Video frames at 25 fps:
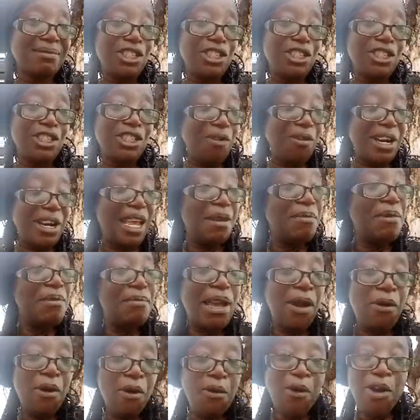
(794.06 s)
You know what I mean
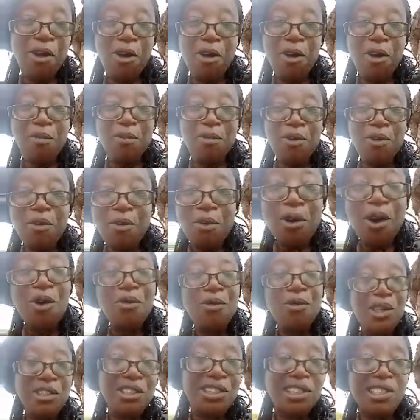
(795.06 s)
by one cup?
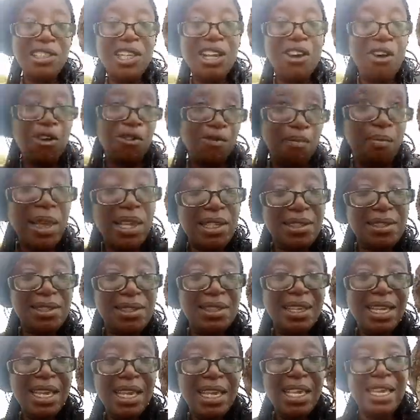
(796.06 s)
One stick of maize.
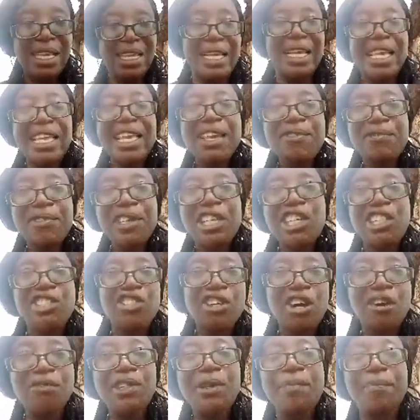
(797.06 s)
If each
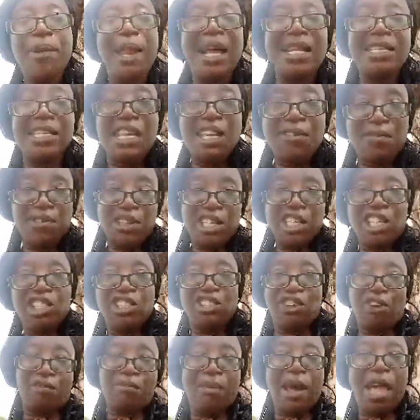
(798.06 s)
of the plant, if each
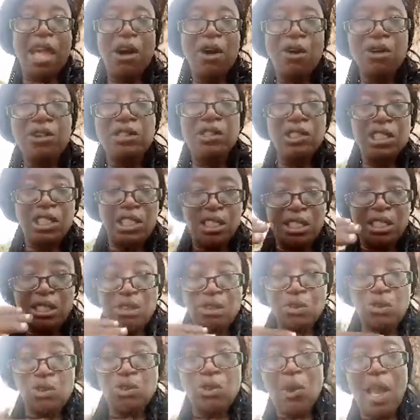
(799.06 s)
of my own
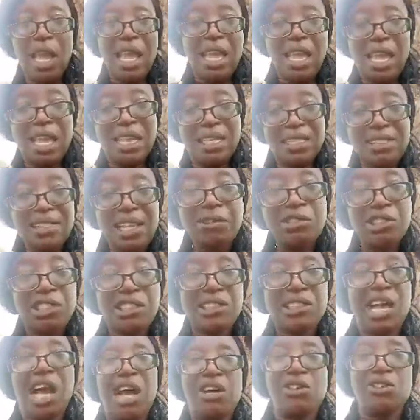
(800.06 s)

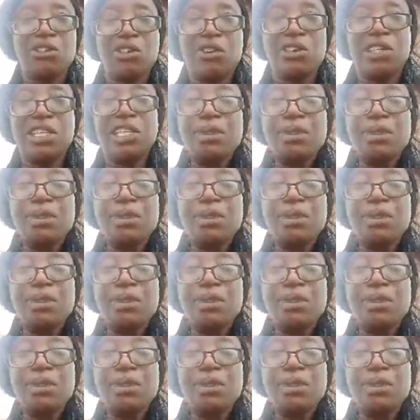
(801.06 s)
70,000 is